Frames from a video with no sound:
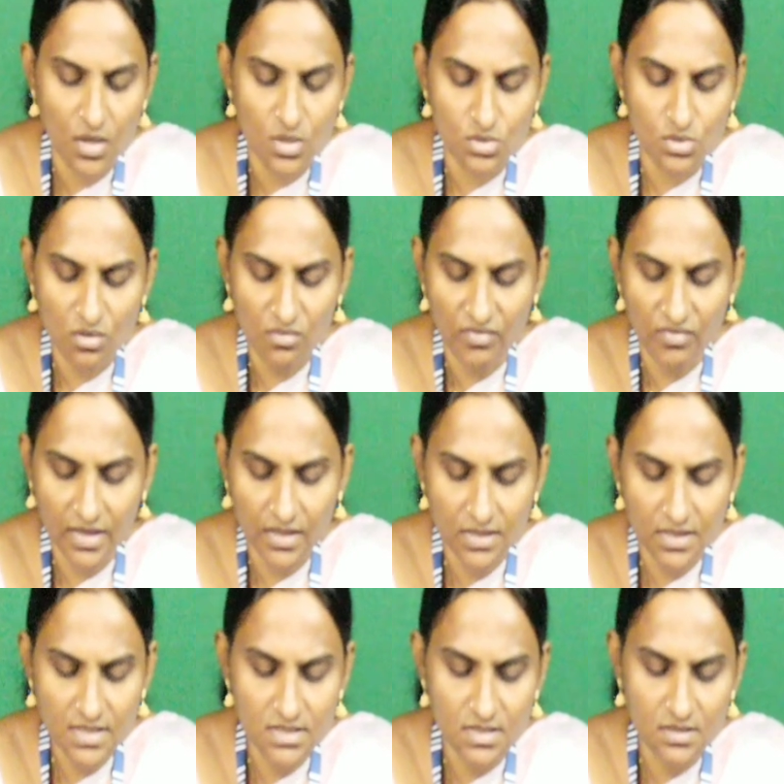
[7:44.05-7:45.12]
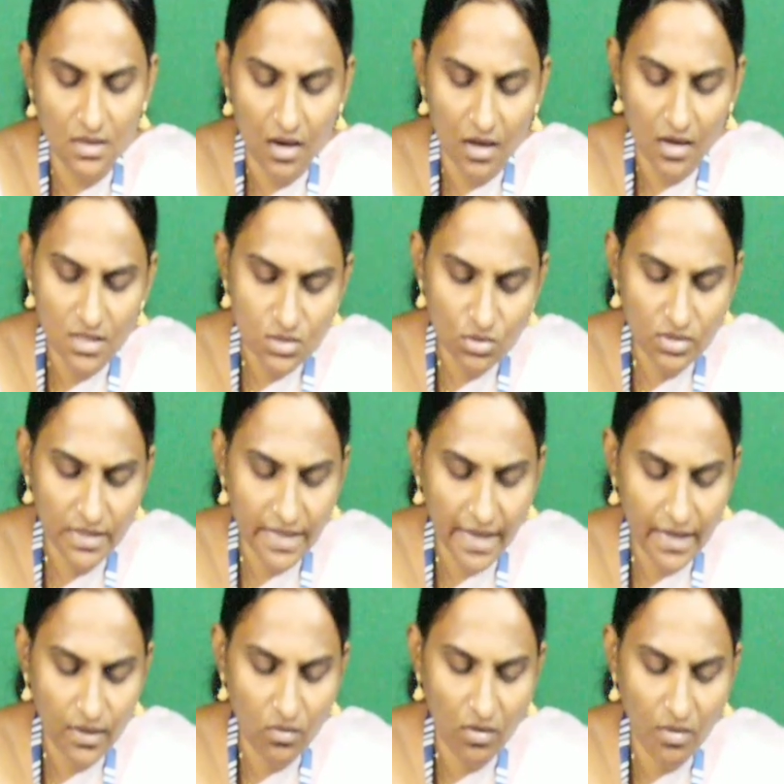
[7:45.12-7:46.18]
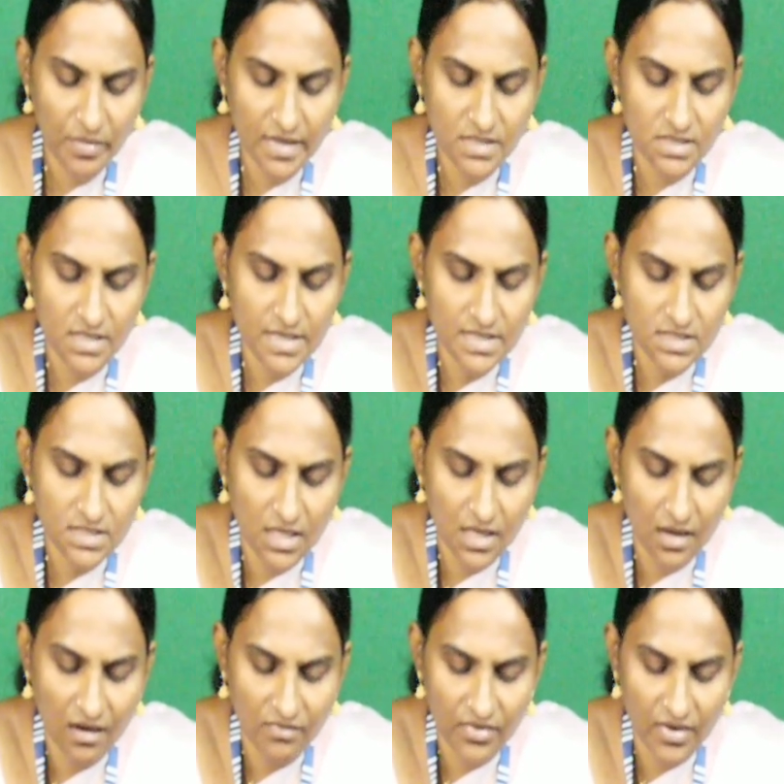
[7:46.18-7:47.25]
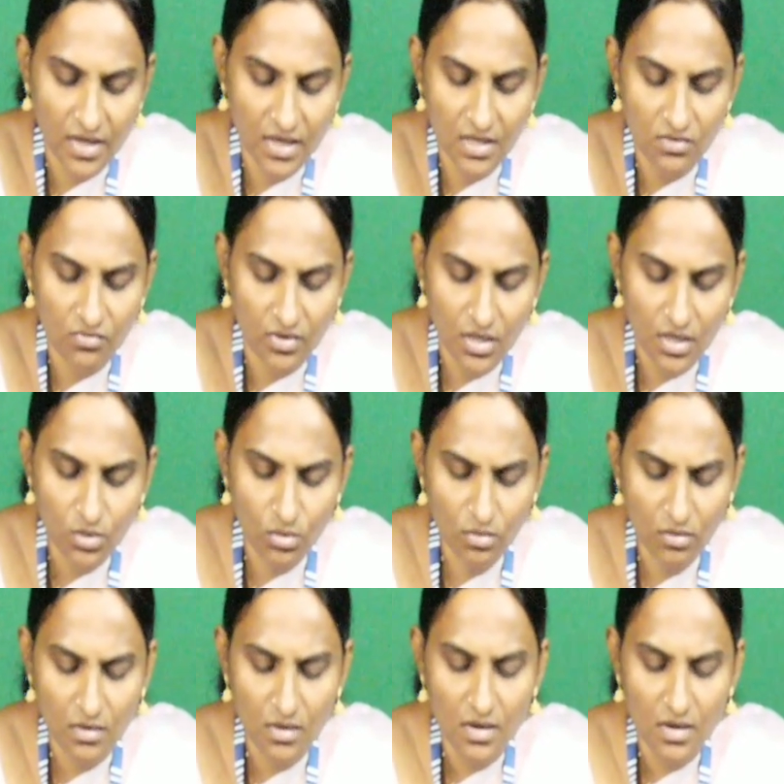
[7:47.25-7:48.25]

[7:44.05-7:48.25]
So for this also the time complexity is T of n equal to,